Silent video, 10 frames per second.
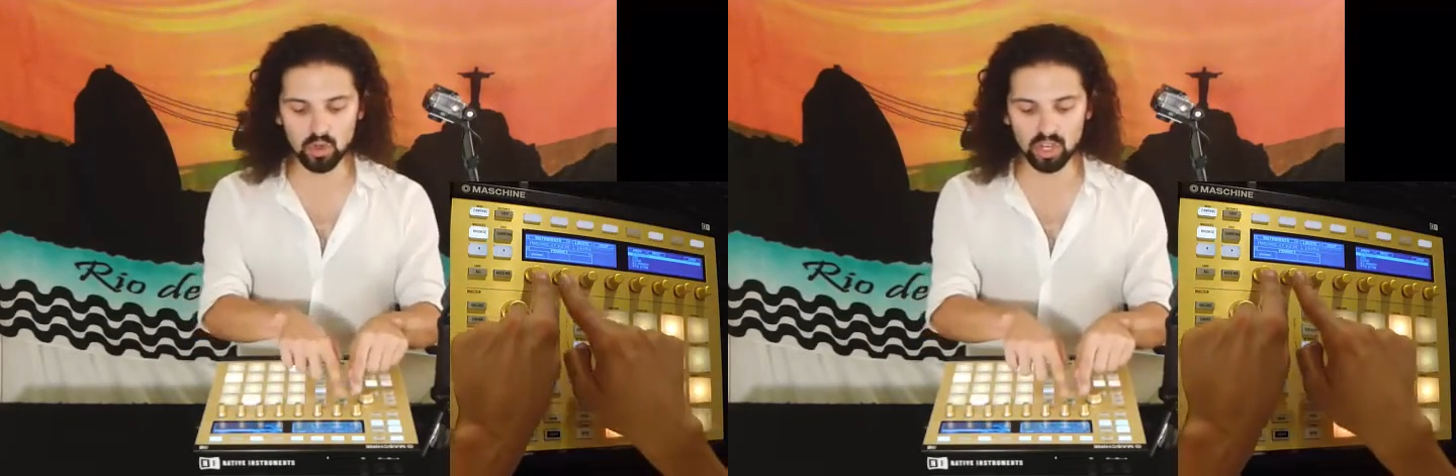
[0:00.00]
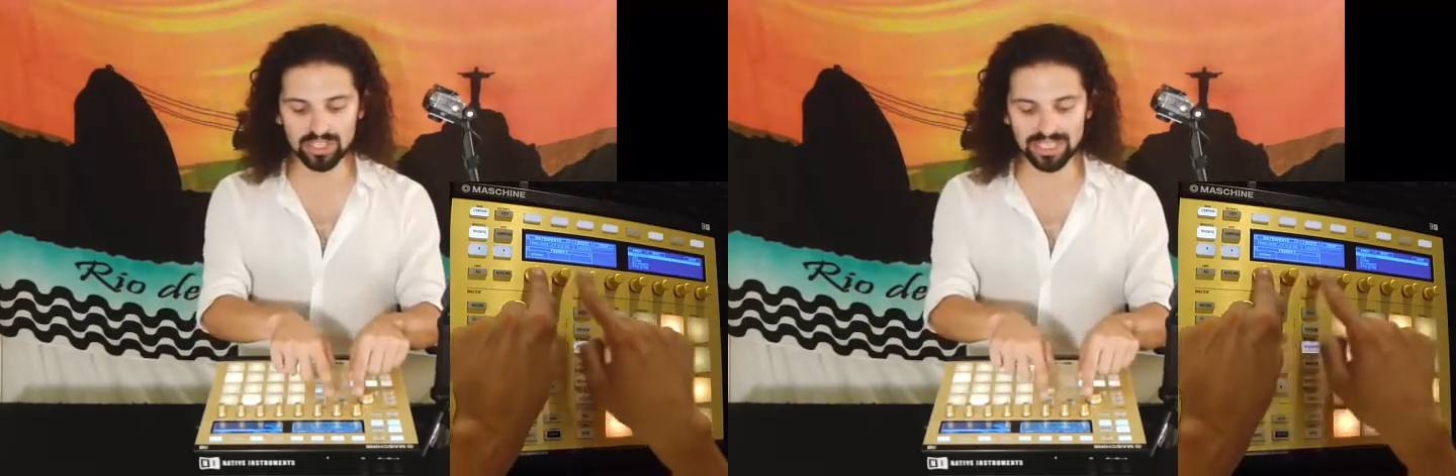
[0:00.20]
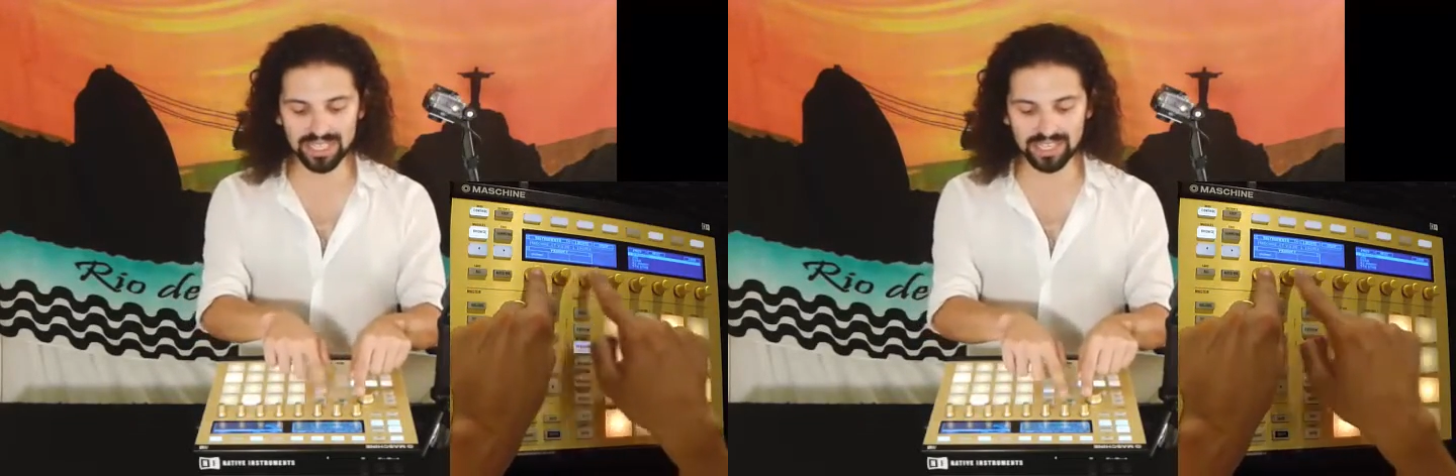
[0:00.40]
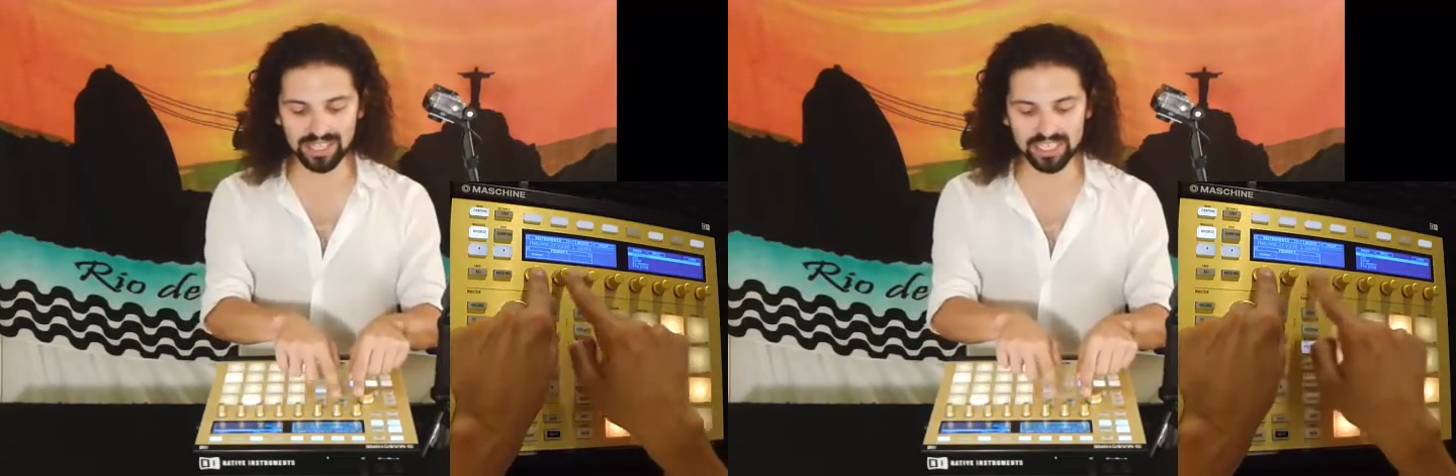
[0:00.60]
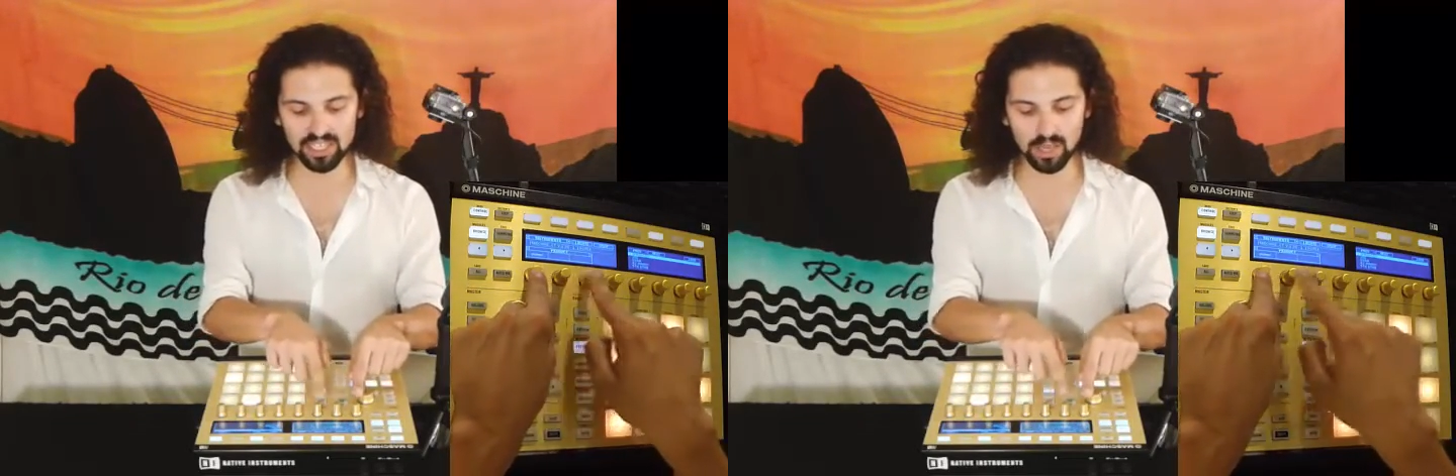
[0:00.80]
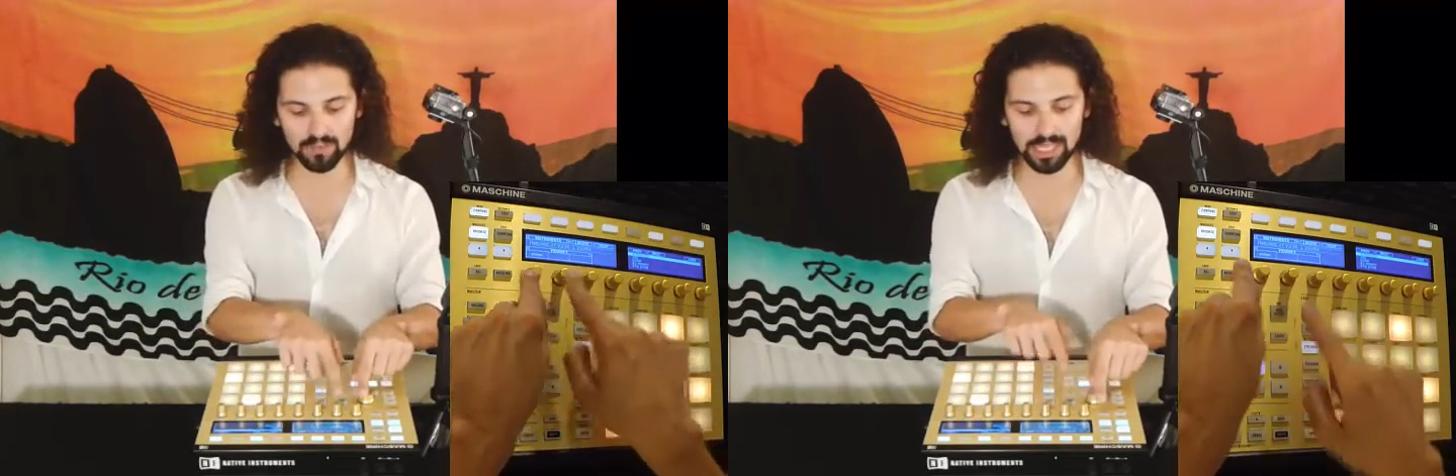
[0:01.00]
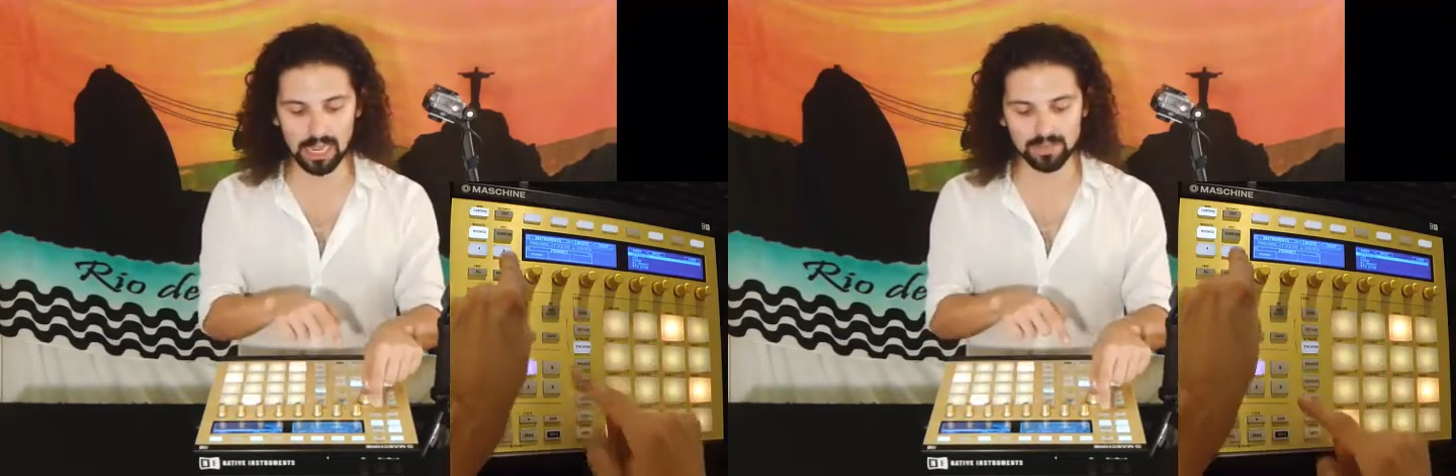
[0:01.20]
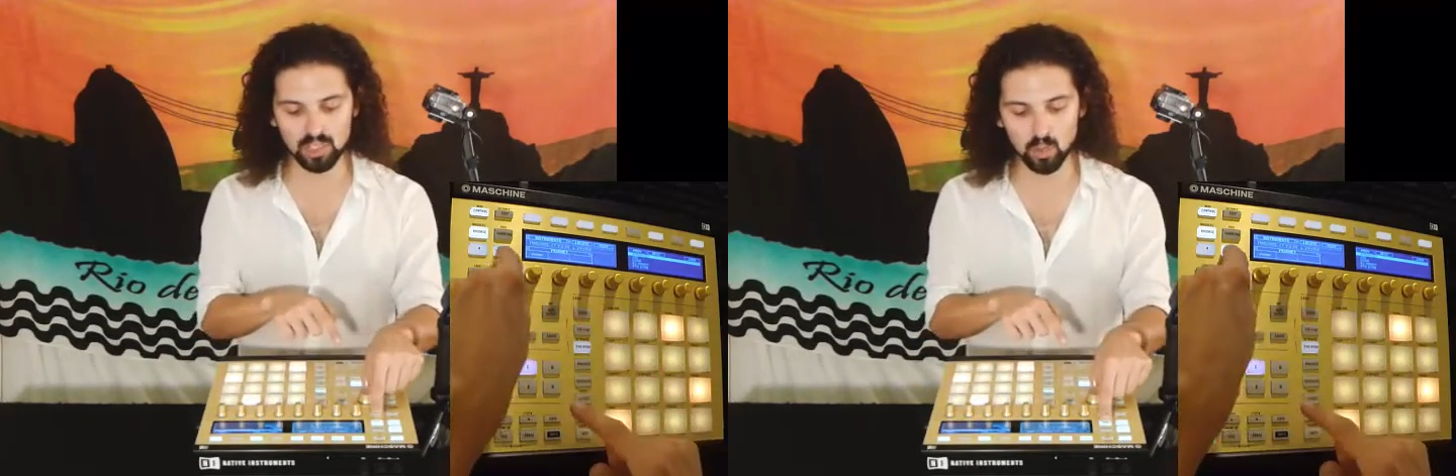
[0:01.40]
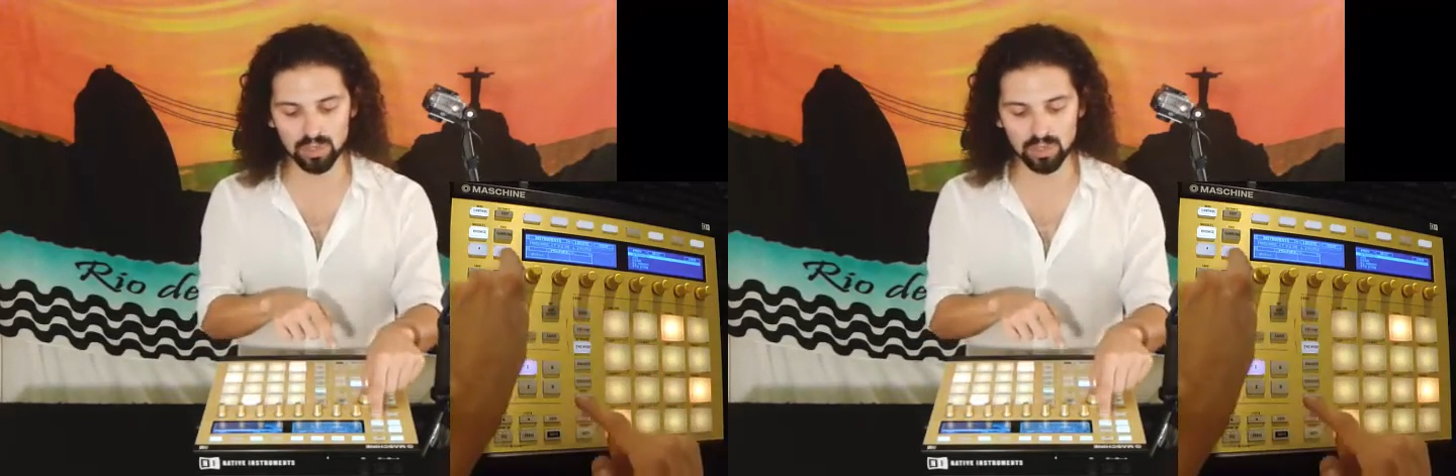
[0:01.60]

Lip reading: do not see these subtypes.